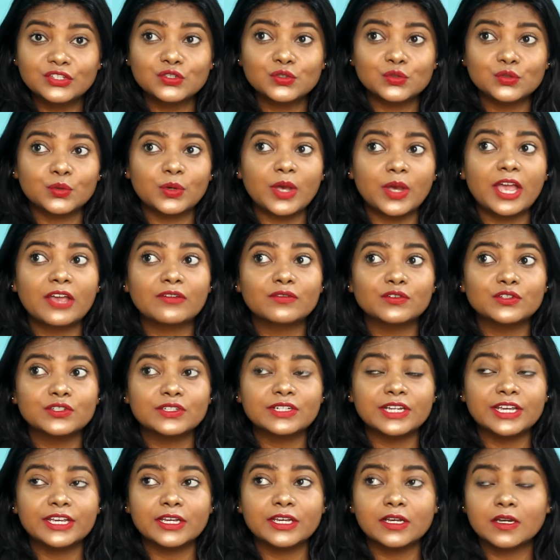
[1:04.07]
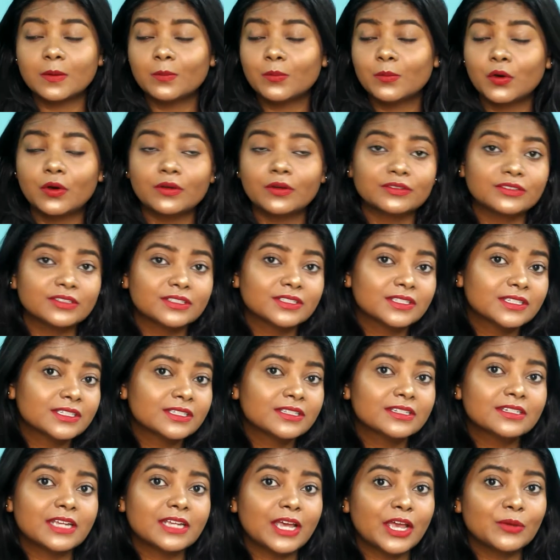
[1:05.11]
So I was like, come on, this is
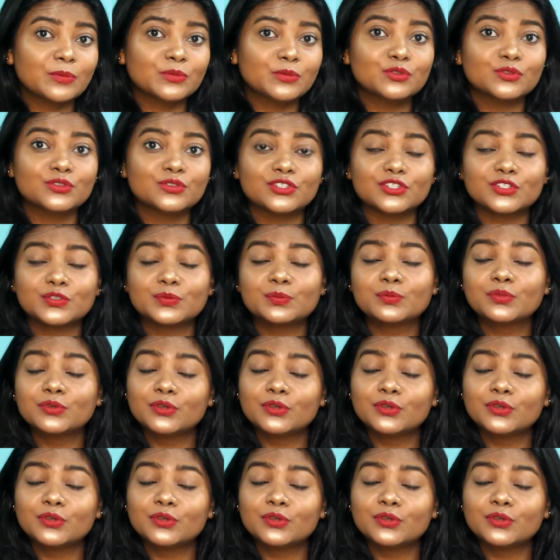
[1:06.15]
the time to just